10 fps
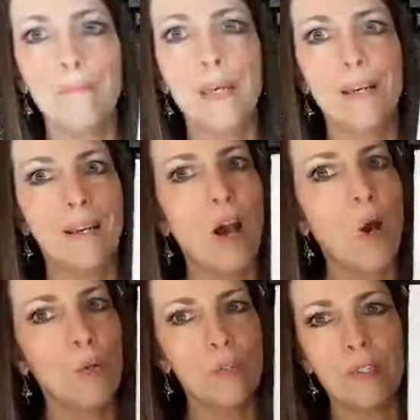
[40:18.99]
pick
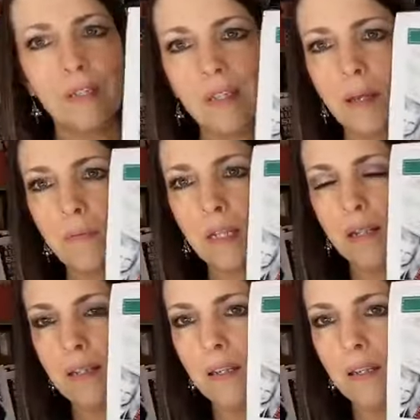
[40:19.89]
host stamp sets,